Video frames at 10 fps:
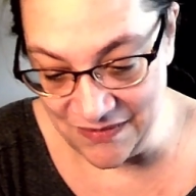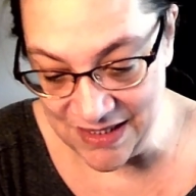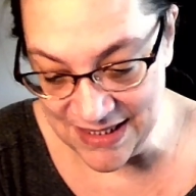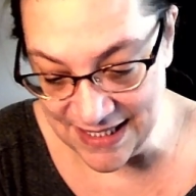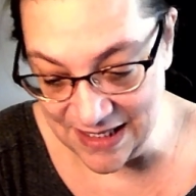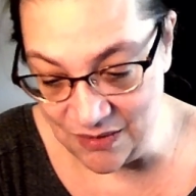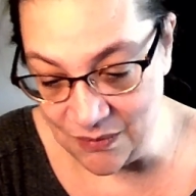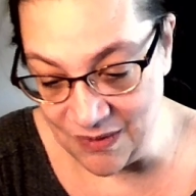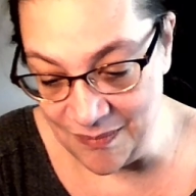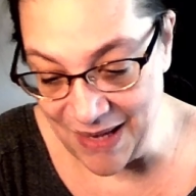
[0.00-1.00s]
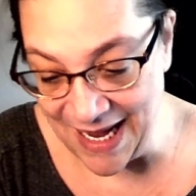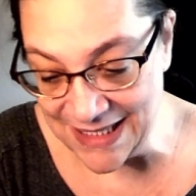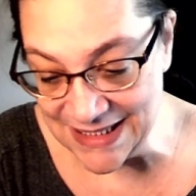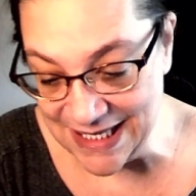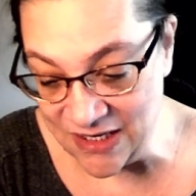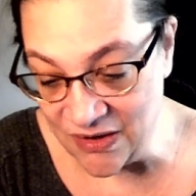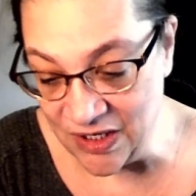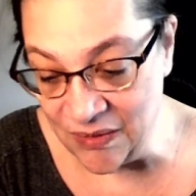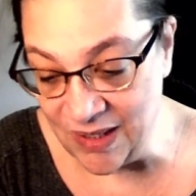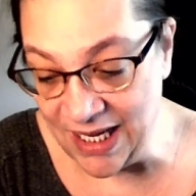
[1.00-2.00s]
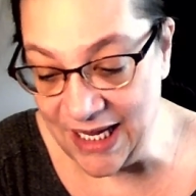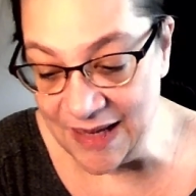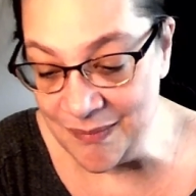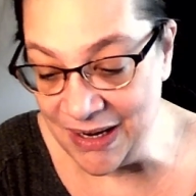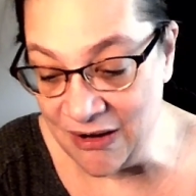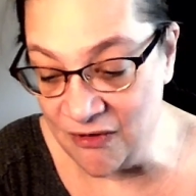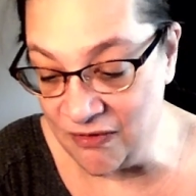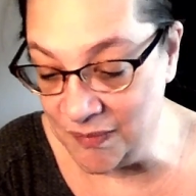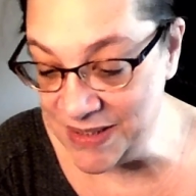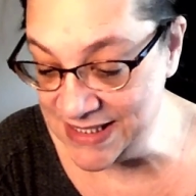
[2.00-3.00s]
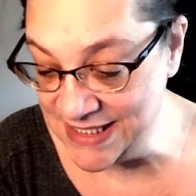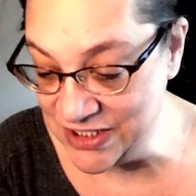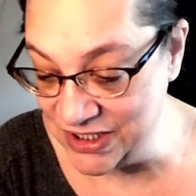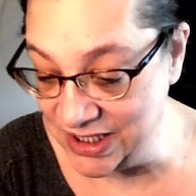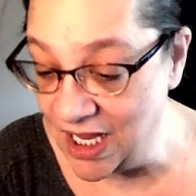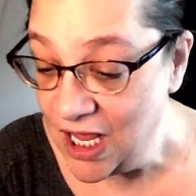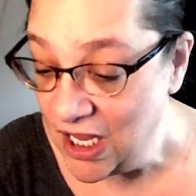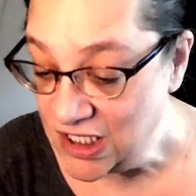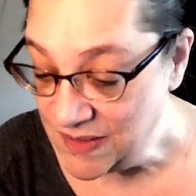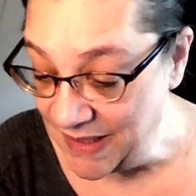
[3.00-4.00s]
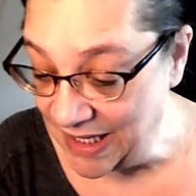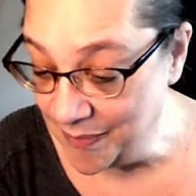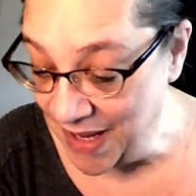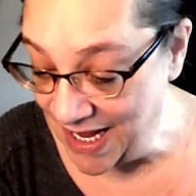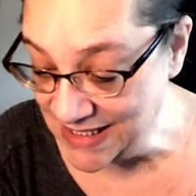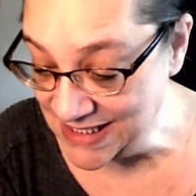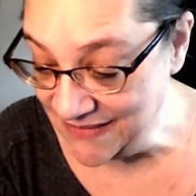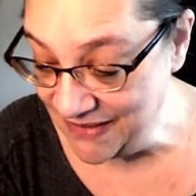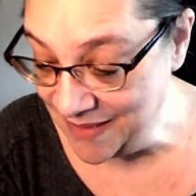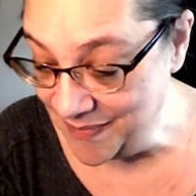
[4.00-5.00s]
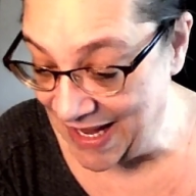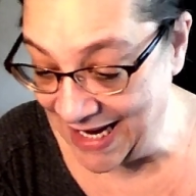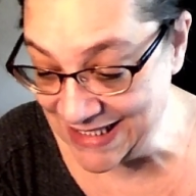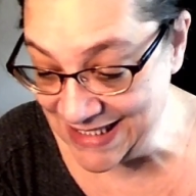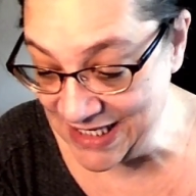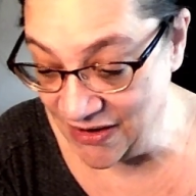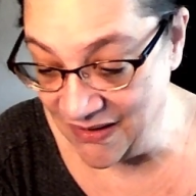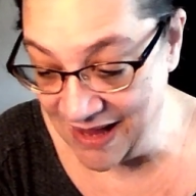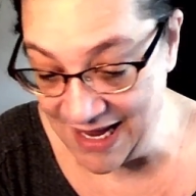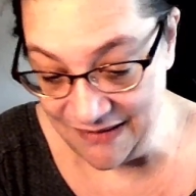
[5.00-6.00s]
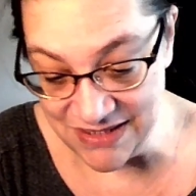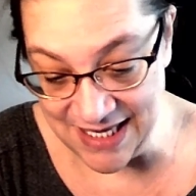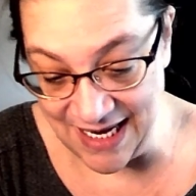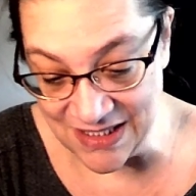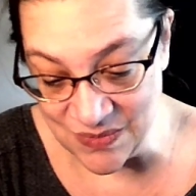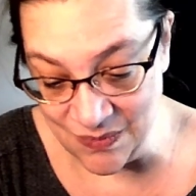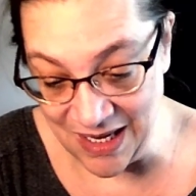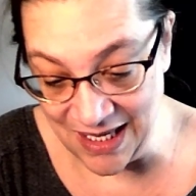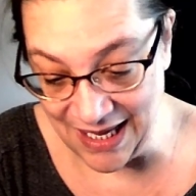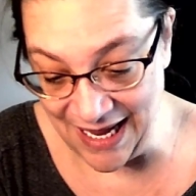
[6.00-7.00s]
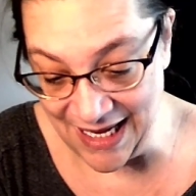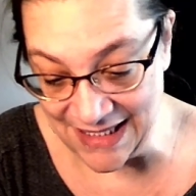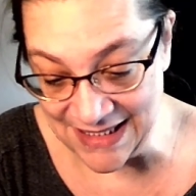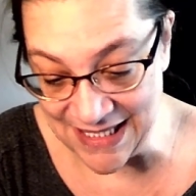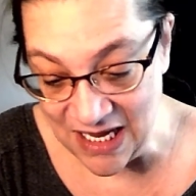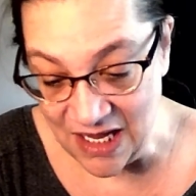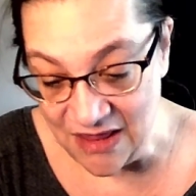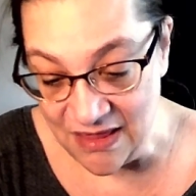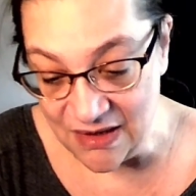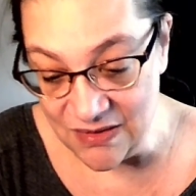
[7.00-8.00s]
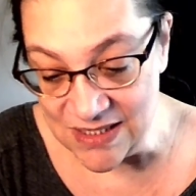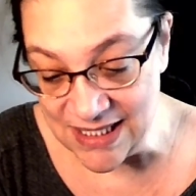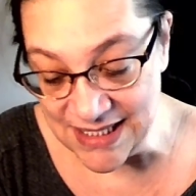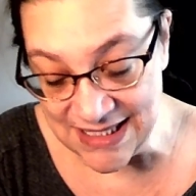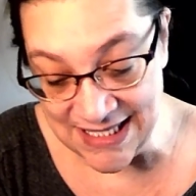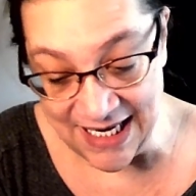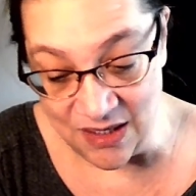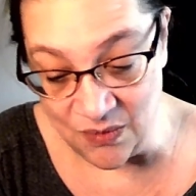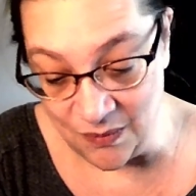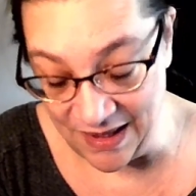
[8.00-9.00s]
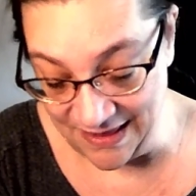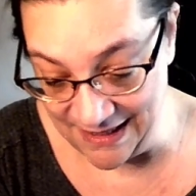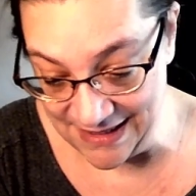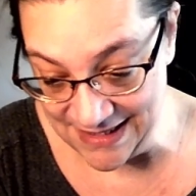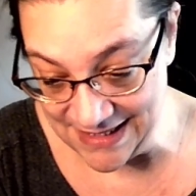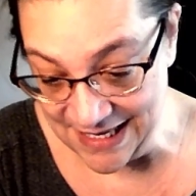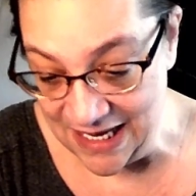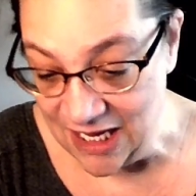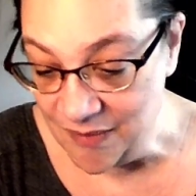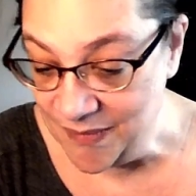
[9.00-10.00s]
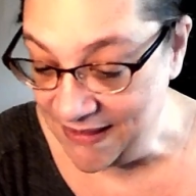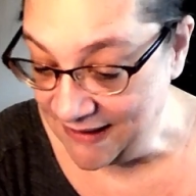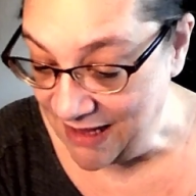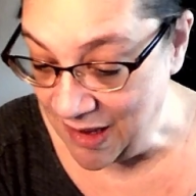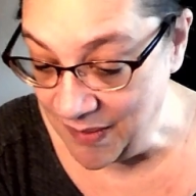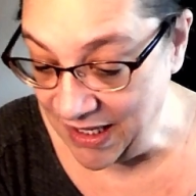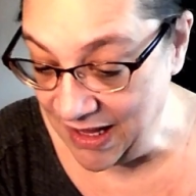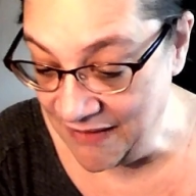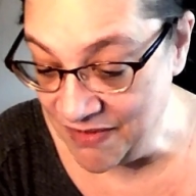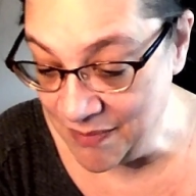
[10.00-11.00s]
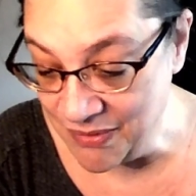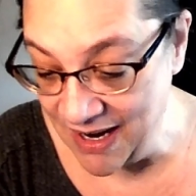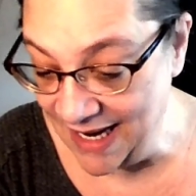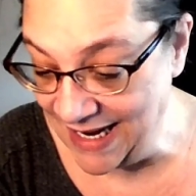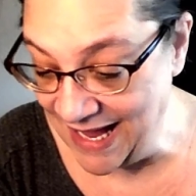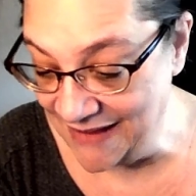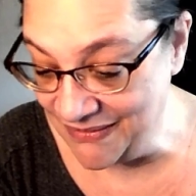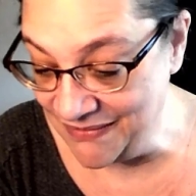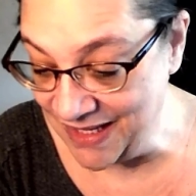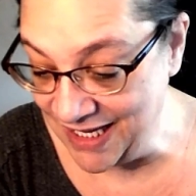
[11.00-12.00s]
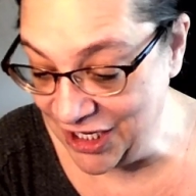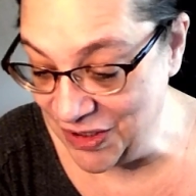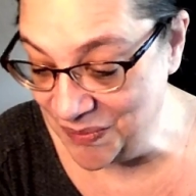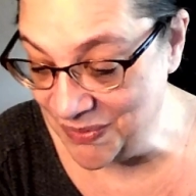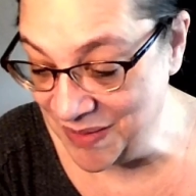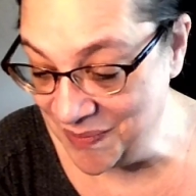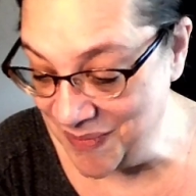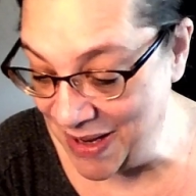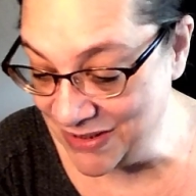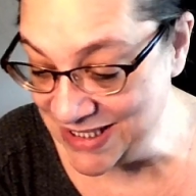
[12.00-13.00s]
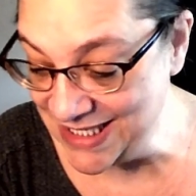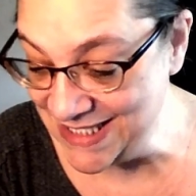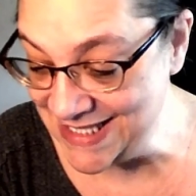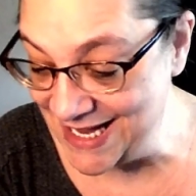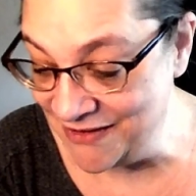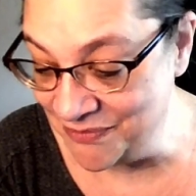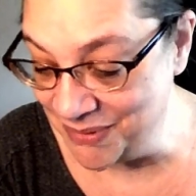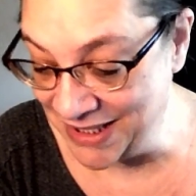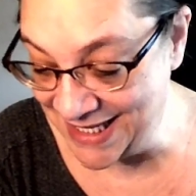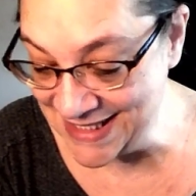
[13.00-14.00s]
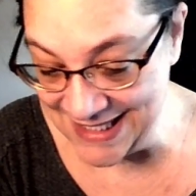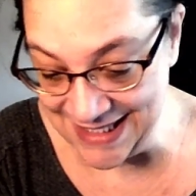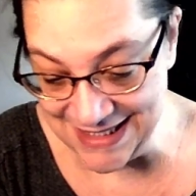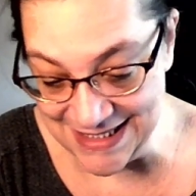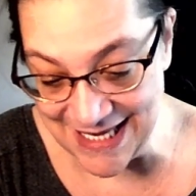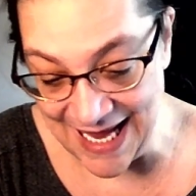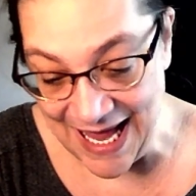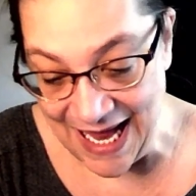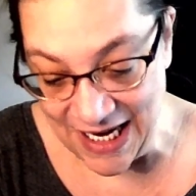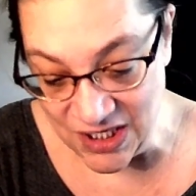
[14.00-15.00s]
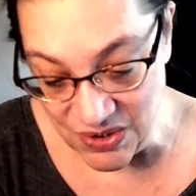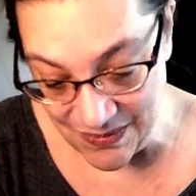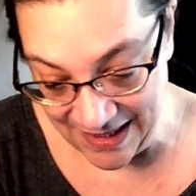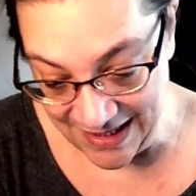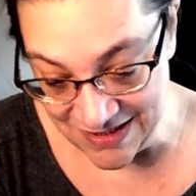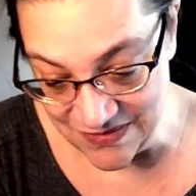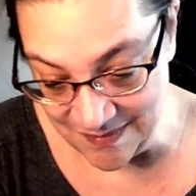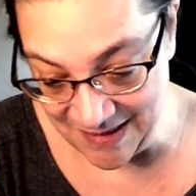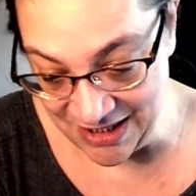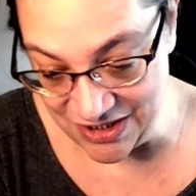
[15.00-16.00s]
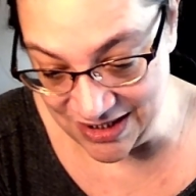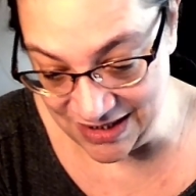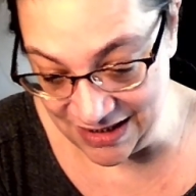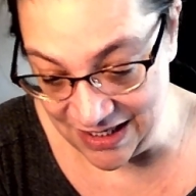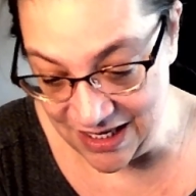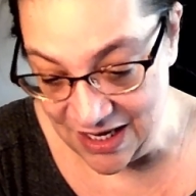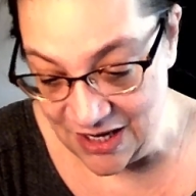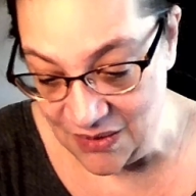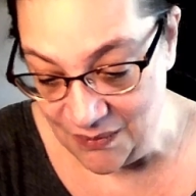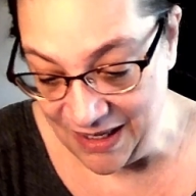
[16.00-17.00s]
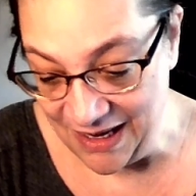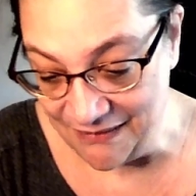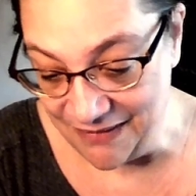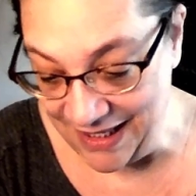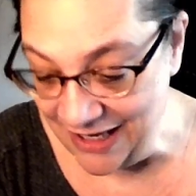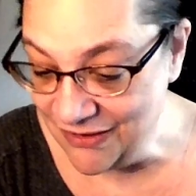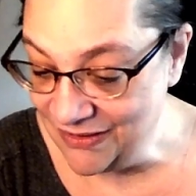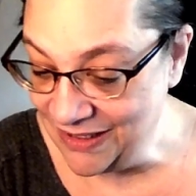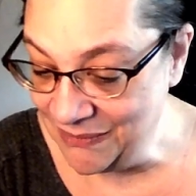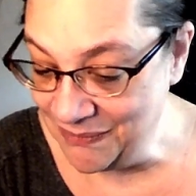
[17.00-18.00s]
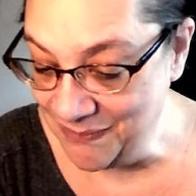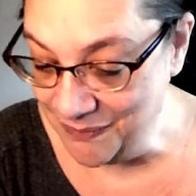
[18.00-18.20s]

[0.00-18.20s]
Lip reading: sun. We bask in our unique and powerful position to make a positive impact in our lives as well as those that stand with us. May the coming of the bright half of the year bring bounties of blessings and transformation. We have been